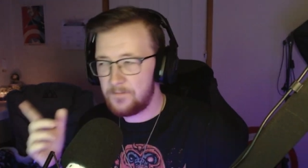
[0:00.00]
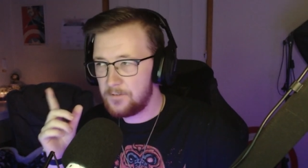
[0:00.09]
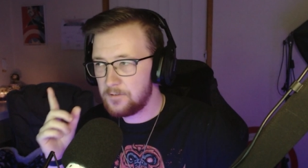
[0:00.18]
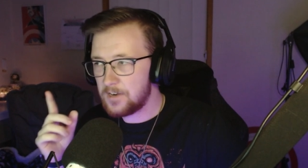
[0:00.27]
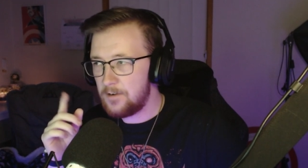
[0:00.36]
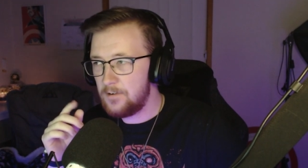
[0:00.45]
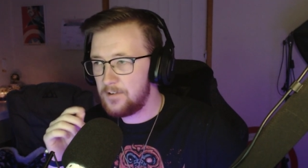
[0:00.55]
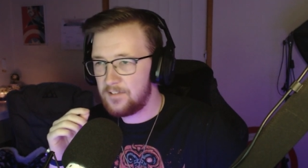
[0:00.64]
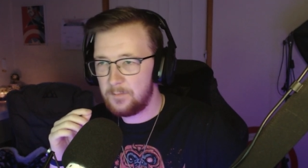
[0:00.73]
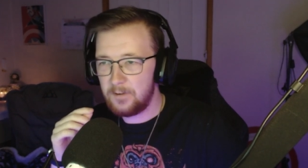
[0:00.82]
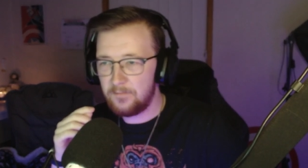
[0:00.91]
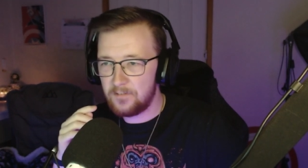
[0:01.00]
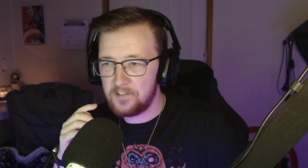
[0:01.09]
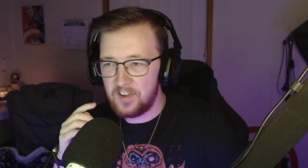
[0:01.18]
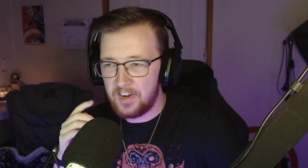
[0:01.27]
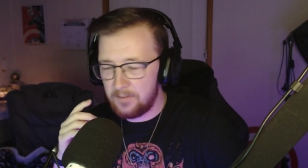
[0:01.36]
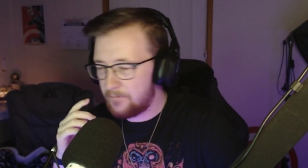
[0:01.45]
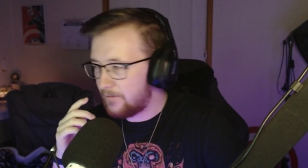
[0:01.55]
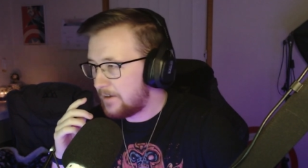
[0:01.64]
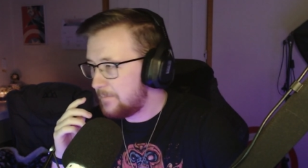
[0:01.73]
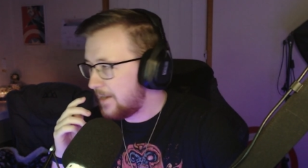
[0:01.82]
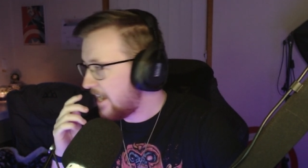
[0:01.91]
thought I heard something for a second. It
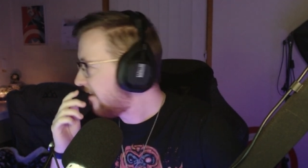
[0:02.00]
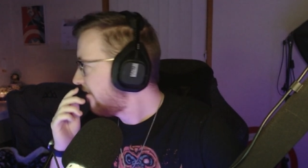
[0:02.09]
freaked me out.